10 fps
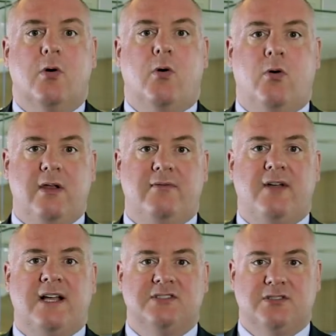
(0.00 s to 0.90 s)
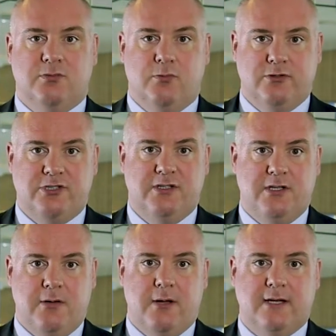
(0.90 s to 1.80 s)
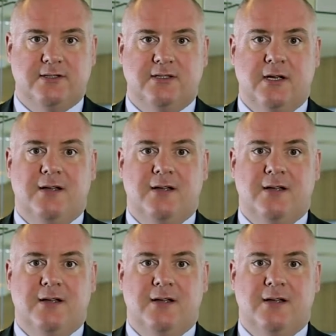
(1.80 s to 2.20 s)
All investors are watching the US